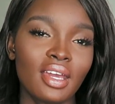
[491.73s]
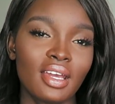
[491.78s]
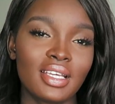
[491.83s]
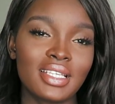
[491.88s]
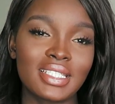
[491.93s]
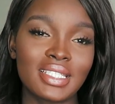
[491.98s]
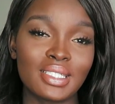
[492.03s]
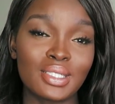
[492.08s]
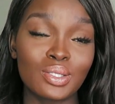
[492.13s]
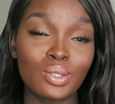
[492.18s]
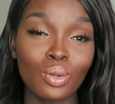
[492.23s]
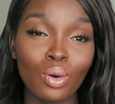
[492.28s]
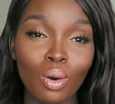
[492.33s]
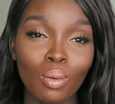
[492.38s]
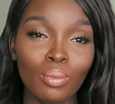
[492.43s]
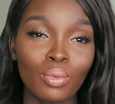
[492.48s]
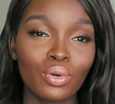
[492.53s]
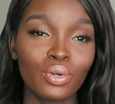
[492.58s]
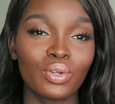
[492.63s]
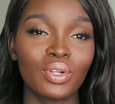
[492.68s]
Is this
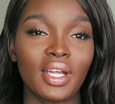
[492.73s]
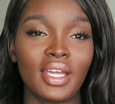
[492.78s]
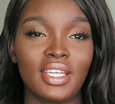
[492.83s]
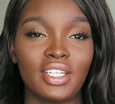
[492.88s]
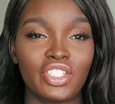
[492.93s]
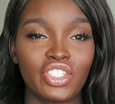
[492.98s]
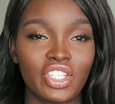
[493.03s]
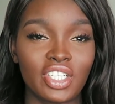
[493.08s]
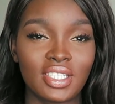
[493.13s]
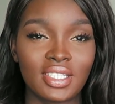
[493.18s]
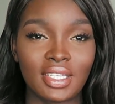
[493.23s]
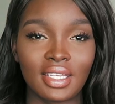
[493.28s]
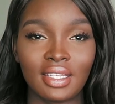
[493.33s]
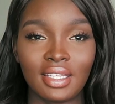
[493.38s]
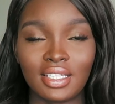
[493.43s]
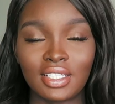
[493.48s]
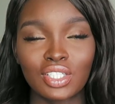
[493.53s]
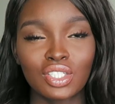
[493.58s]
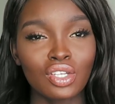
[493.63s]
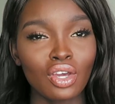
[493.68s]
normal? And she said
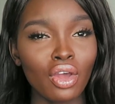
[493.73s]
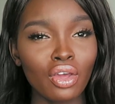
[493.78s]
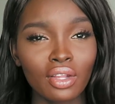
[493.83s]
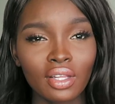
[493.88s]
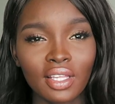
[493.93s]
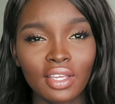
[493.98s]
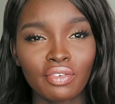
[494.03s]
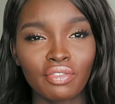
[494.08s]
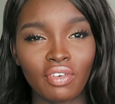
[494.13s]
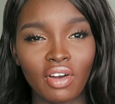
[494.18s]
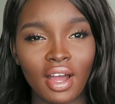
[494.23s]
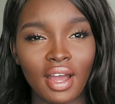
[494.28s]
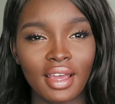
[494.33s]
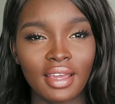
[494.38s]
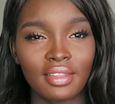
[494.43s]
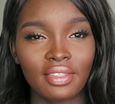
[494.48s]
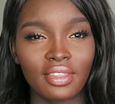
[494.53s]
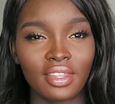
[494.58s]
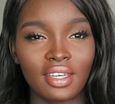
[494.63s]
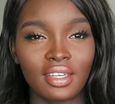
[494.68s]
it's totally
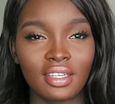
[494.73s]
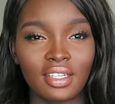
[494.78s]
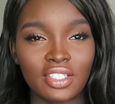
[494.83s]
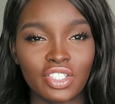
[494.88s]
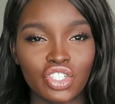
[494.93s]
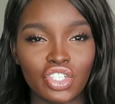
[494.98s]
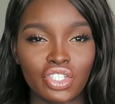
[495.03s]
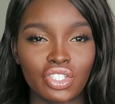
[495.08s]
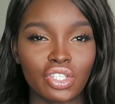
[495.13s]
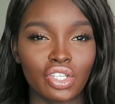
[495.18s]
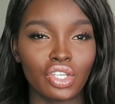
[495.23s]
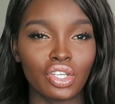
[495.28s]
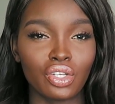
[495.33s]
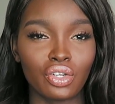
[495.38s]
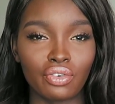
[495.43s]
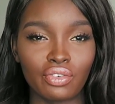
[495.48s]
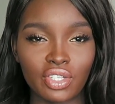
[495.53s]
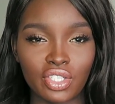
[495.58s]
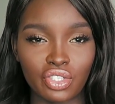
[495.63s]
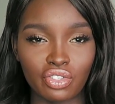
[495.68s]
fine, that it's just the
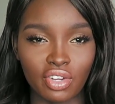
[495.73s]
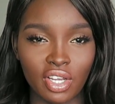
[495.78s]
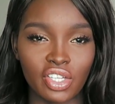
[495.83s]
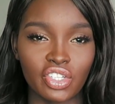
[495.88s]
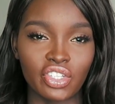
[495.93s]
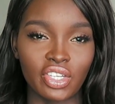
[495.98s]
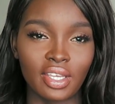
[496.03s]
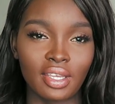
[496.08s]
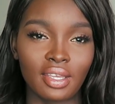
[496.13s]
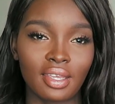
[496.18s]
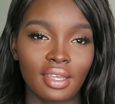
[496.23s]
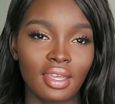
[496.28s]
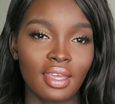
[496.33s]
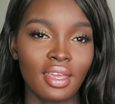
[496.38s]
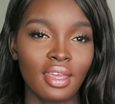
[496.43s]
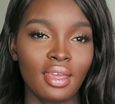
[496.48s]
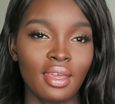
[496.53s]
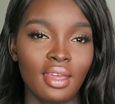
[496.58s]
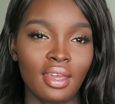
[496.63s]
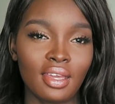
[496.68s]
uterus stretching
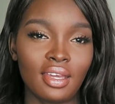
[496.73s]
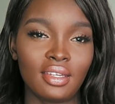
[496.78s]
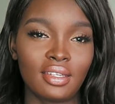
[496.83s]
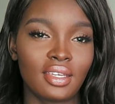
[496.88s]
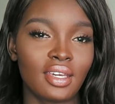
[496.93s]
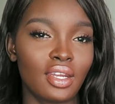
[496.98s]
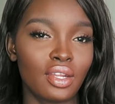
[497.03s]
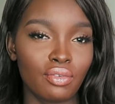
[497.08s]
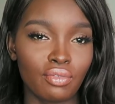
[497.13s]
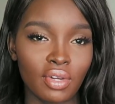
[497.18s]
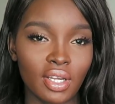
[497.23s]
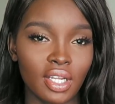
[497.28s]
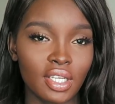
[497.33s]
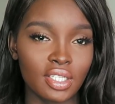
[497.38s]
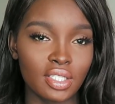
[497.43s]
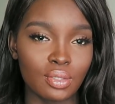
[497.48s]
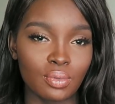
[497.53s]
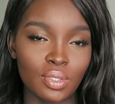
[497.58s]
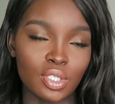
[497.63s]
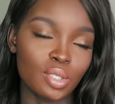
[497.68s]
and getting ready
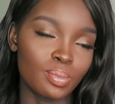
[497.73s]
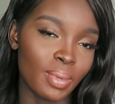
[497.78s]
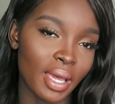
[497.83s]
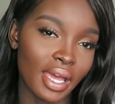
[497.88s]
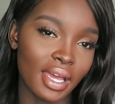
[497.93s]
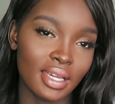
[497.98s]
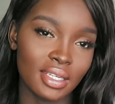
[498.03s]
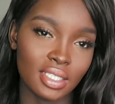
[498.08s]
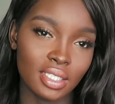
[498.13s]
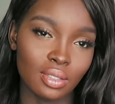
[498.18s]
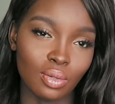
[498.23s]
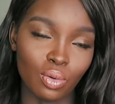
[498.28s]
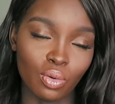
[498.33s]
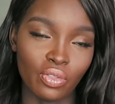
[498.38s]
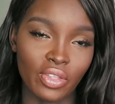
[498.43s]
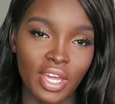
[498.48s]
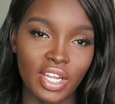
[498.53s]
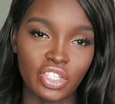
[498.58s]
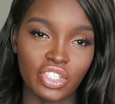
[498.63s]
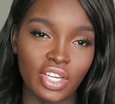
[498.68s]
to expand and all
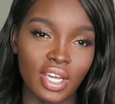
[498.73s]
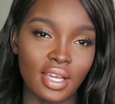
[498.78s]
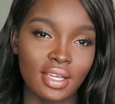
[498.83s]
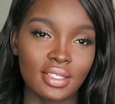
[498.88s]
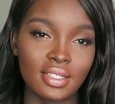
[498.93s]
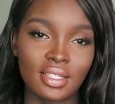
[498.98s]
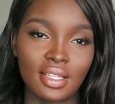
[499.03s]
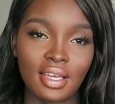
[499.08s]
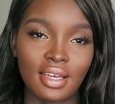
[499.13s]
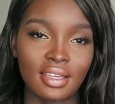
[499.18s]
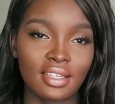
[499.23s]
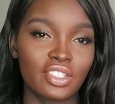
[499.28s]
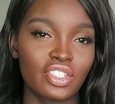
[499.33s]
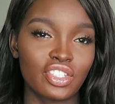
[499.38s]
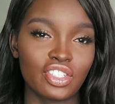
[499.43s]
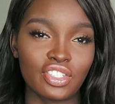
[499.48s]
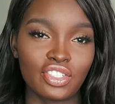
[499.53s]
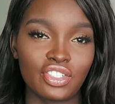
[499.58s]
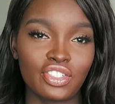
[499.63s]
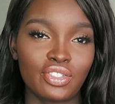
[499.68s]
that jazz. Like,
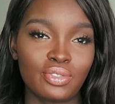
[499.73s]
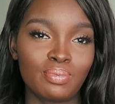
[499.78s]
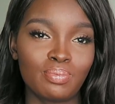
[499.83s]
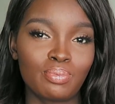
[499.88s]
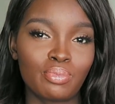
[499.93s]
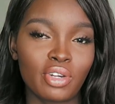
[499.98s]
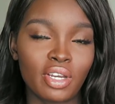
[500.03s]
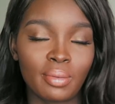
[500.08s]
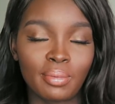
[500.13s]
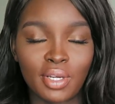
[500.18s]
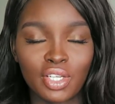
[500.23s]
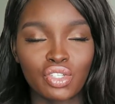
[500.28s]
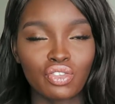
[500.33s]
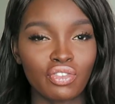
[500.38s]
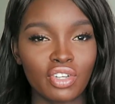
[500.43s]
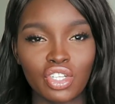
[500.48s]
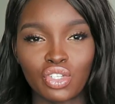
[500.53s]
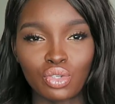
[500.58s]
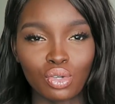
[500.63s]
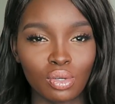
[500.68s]
she pretty much
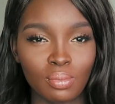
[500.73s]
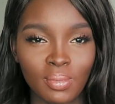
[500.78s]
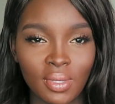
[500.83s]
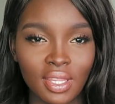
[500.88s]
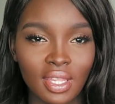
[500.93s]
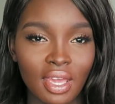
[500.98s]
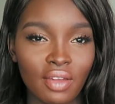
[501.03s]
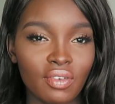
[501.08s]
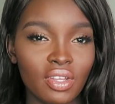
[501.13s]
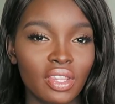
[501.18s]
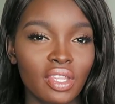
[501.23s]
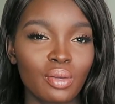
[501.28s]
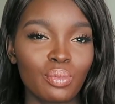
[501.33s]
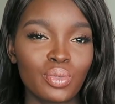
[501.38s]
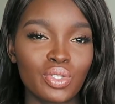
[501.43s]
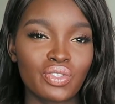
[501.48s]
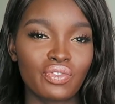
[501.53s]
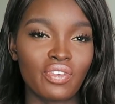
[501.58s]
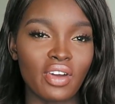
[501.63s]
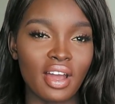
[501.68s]
reassured me that everything
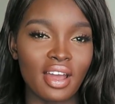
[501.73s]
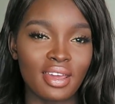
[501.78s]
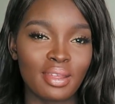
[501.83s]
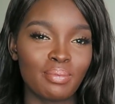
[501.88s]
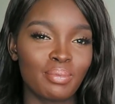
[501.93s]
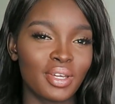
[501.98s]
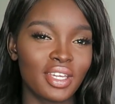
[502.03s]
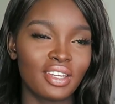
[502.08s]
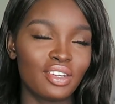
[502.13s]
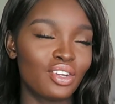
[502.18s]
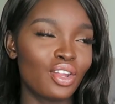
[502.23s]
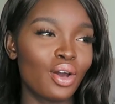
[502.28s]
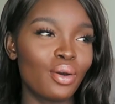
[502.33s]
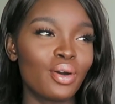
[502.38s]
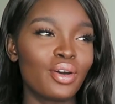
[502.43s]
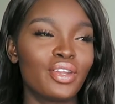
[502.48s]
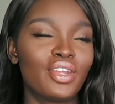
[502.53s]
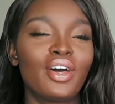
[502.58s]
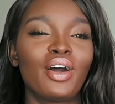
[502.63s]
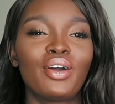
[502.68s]
was fine, but
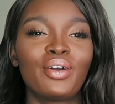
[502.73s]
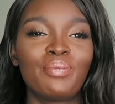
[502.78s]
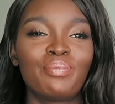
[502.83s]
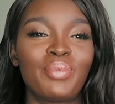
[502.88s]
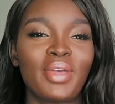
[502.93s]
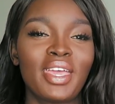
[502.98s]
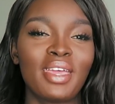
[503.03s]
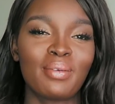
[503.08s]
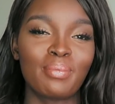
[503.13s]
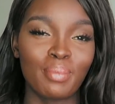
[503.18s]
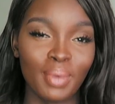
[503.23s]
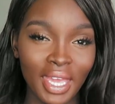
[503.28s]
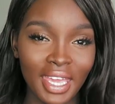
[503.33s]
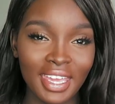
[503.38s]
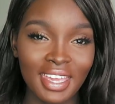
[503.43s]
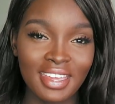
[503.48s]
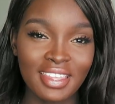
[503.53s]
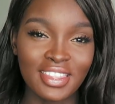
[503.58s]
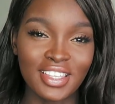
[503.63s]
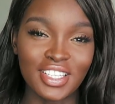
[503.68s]
not being
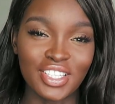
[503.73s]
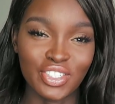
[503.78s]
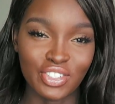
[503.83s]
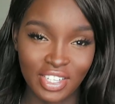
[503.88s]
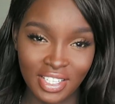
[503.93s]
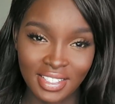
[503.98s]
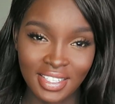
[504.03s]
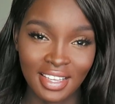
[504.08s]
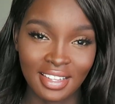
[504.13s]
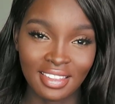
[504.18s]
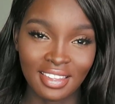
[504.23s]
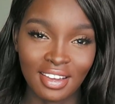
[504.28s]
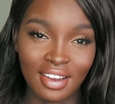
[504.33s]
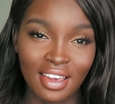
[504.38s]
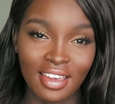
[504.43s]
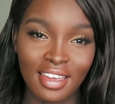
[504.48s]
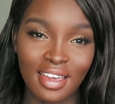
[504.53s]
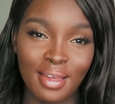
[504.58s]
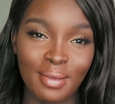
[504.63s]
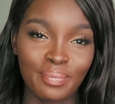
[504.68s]
me, the stress head that
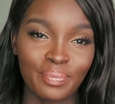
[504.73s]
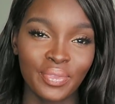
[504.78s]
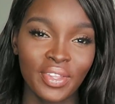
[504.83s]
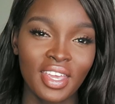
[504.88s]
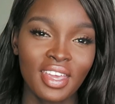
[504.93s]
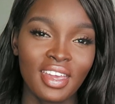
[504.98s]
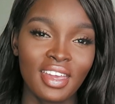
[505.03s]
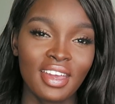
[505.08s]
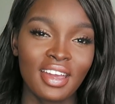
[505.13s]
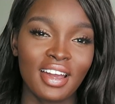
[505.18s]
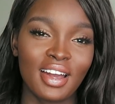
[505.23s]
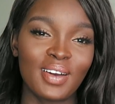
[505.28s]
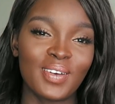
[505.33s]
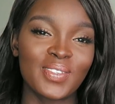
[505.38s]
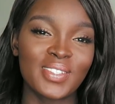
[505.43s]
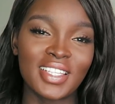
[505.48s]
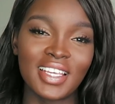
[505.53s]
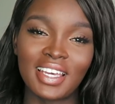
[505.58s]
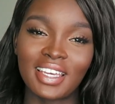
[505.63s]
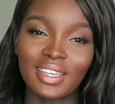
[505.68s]
I am, I
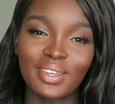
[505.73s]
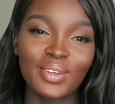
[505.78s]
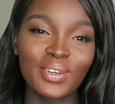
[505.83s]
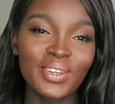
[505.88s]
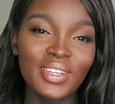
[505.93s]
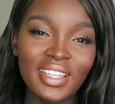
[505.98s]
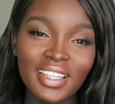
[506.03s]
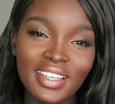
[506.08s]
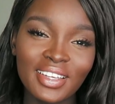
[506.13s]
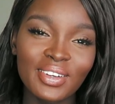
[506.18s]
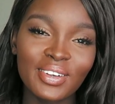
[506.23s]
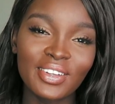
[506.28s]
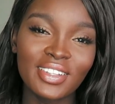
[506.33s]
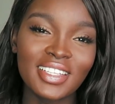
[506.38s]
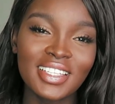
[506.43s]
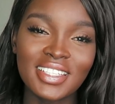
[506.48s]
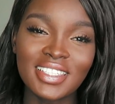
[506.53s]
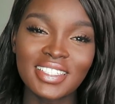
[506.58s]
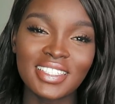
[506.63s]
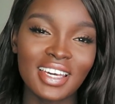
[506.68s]
was like googling all
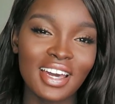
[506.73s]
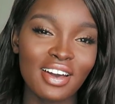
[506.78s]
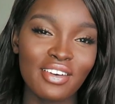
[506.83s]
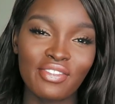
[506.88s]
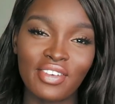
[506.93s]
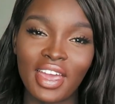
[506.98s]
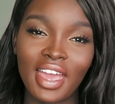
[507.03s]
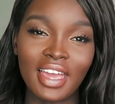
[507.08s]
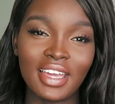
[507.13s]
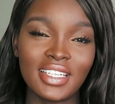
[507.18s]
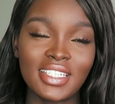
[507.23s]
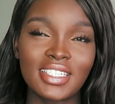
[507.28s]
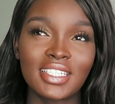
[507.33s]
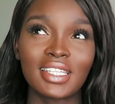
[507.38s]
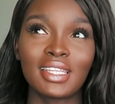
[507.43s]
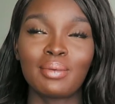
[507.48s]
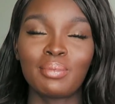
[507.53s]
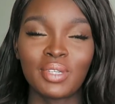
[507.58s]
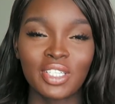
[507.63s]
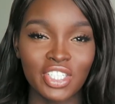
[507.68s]
this stuff. And
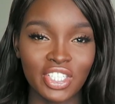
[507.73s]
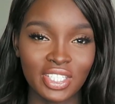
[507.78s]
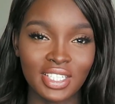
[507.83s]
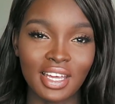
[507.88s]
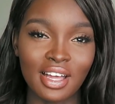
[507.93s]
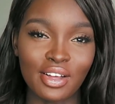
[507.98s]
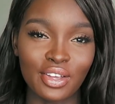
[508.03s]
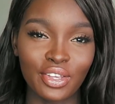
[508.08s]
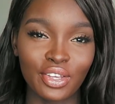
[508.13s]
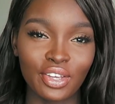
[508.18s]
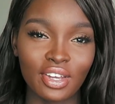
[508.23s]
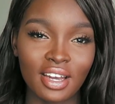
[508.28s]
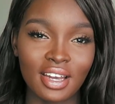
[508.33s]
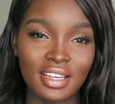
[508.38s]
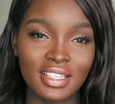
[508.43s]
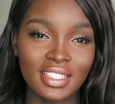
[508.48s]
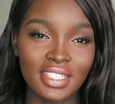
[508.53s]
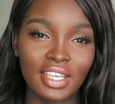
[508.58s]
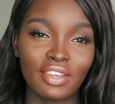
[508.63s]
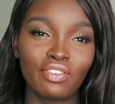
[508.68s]
let me just tell you
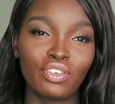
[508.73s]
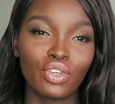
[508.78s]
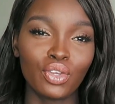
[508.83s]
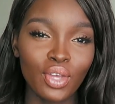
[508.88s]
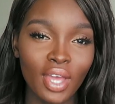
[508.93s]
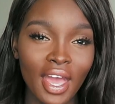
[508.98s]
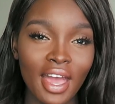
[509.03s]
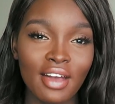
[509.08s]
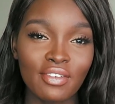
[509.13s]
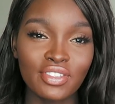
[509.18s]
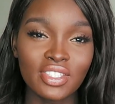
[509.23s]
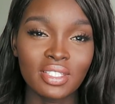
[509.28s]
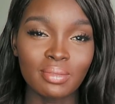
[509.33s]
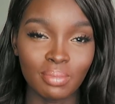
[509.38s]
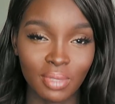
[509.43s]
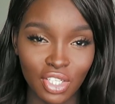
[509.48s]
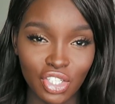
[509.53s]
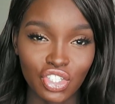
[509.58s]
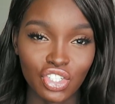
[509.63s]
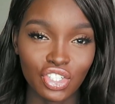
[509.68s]
guys, if you have
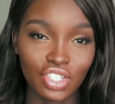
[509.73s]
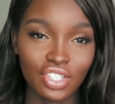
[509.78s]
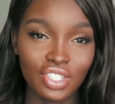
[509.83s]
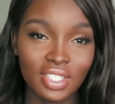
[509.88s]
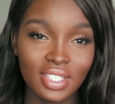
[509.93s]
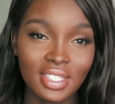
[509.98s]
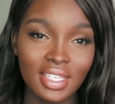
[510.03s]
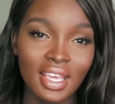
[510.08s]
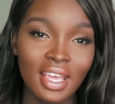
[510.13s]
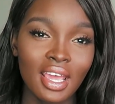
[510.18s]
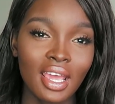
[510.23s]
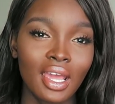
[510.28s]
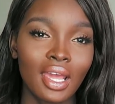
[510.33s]
some issues,